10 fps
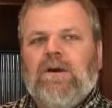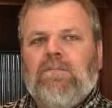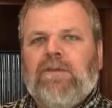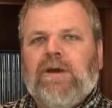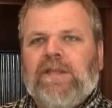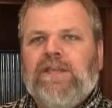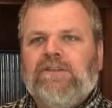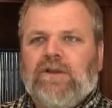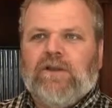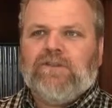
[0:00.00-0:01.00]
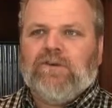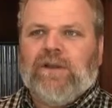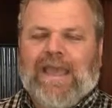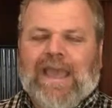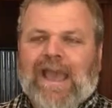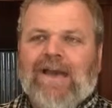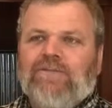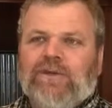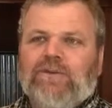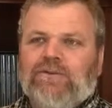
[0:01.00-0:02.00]
but he is also an
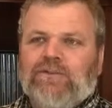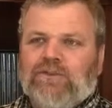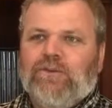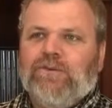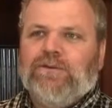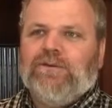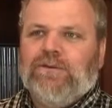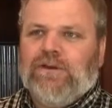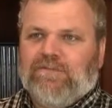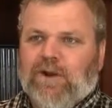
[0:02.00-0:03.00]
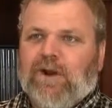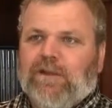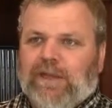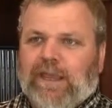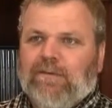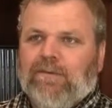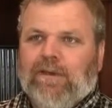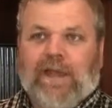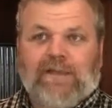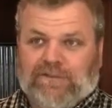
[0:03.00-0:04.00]
avid student of marketing,
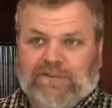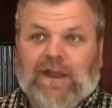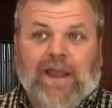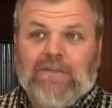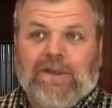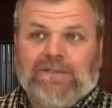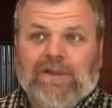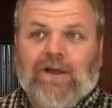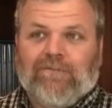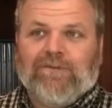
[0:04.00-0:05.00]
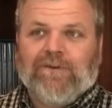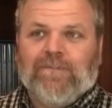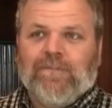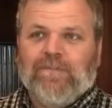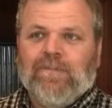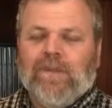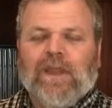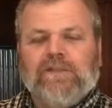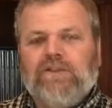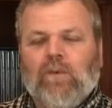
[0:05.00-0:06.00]
as I am myself.
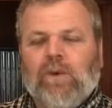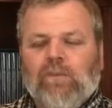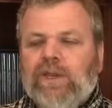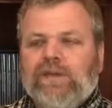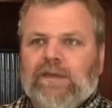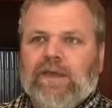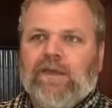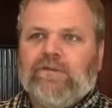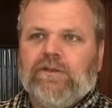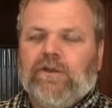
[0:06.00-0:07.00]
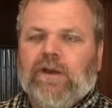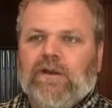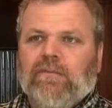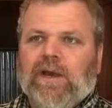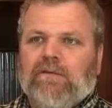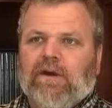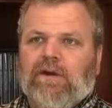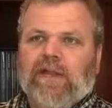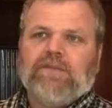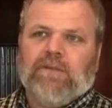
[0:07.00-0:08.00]
And so when we get together to talk about our
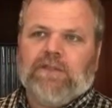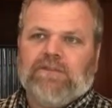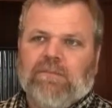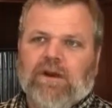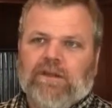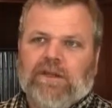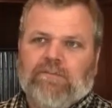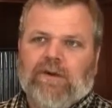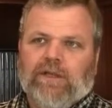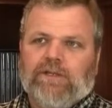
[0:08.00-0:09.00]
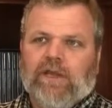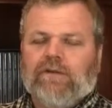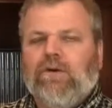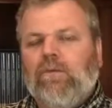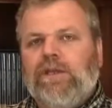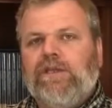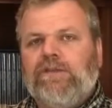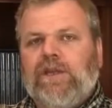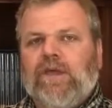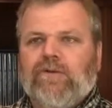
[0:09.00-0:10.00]
next month's marketing project, or we get
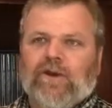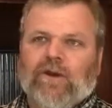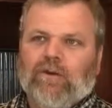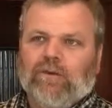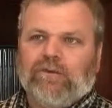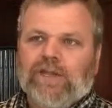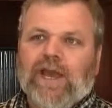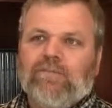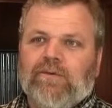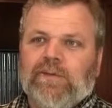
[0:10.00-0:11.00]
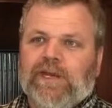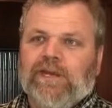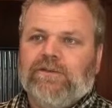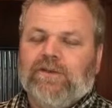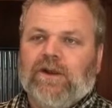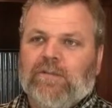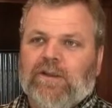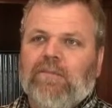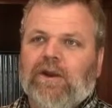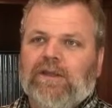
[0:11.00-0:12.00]
together at our local chapter meeting to talk
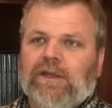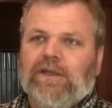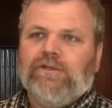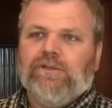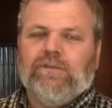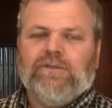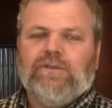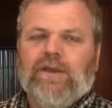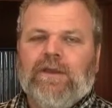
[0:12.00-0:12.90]
about marketing issues,